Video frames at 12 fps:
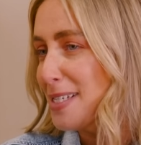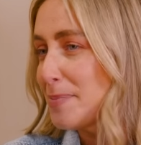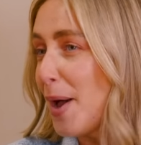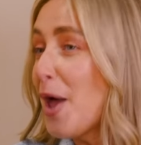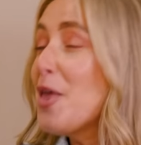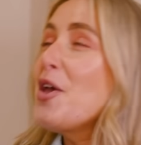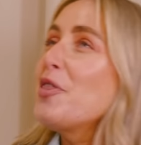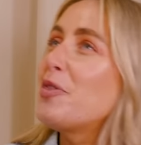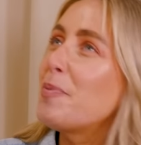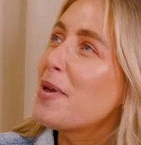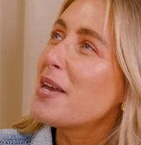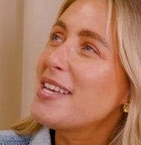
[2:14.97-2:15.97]
But the
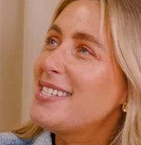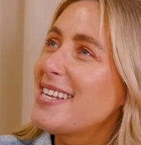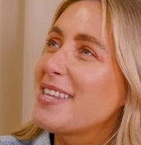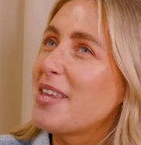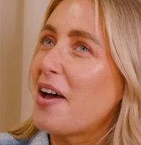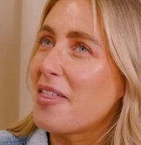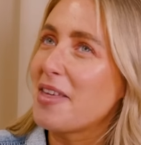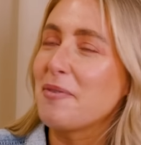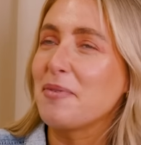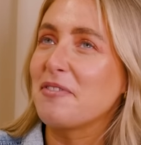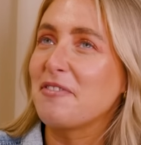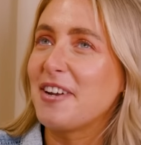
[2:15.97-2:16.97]
biggest thing that I think
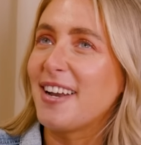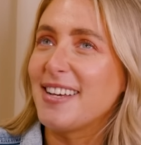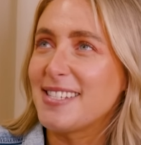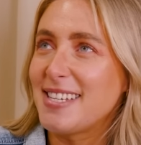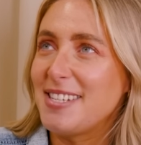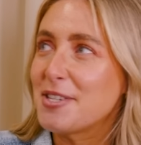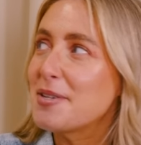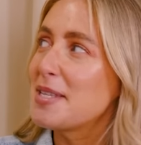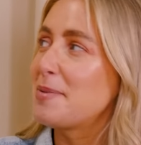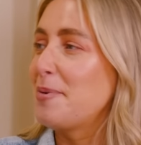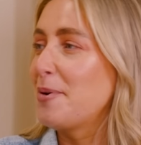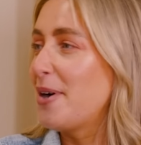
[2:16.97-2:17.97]
we've realized in doing
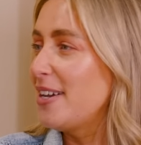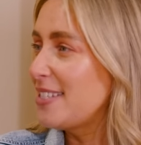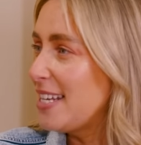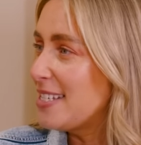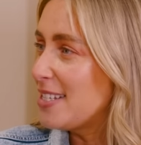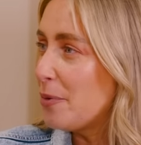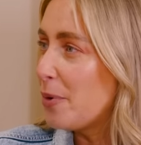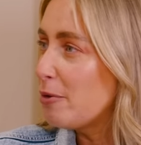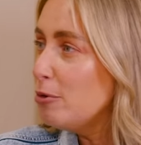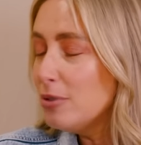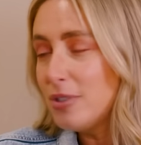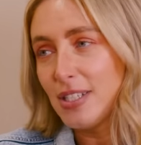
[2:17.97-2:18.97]
these podcasts is that we're
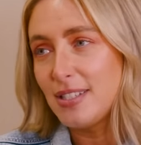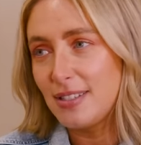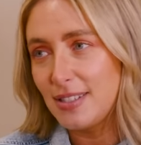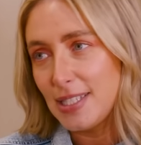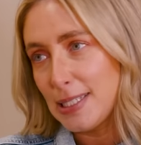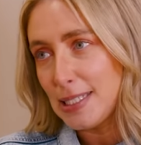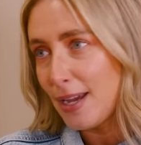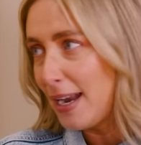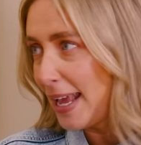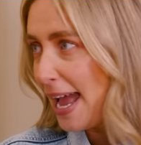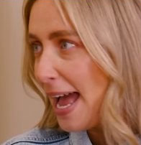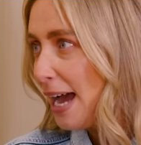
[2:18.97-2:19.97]
all just
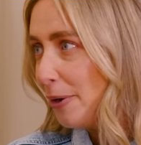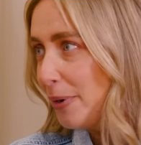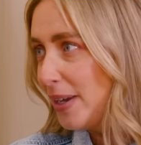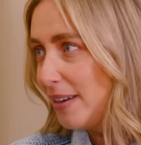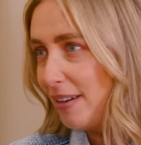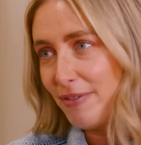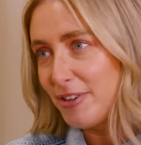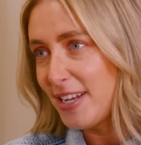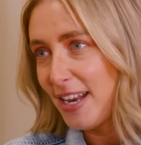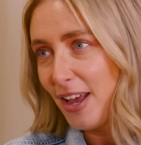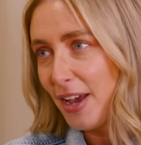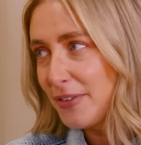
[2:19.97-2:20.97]
styling it out in our
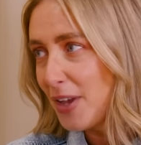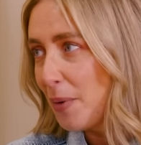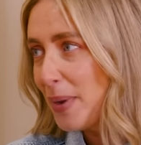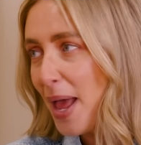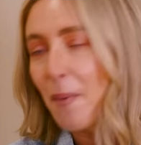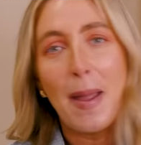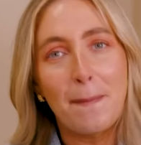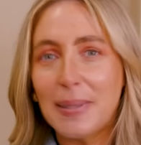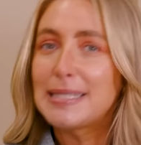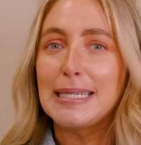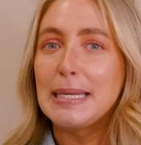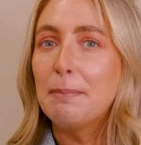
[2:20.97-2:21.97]
everyday lives, aren't we? Like we're
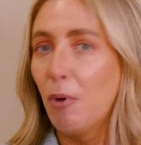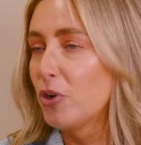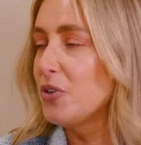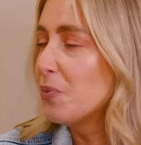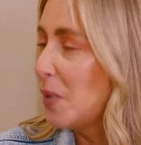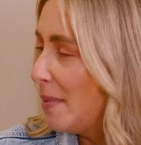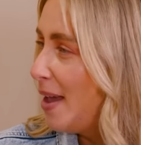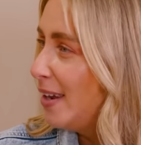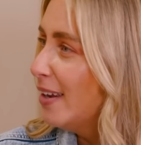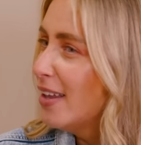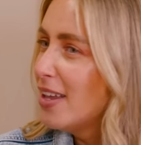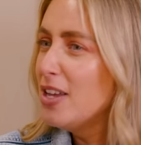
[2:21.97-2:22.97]
busy modern women.